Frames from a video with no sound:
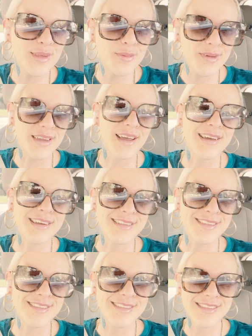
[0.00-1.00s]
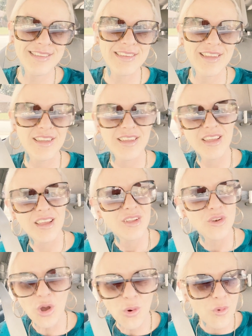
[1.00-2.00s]
because
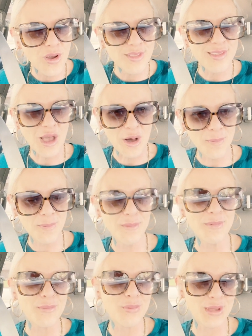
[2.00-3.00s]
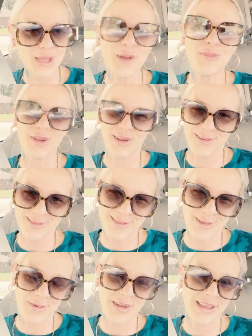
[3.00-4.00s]
no one's helping me pick up turds,
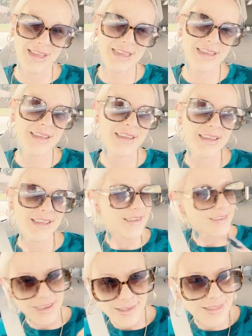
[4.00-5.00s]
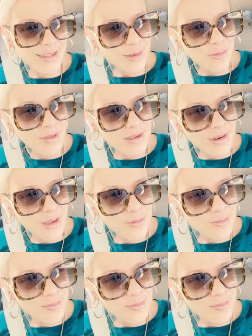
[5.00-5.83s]
okay? Casey didn't pick it up.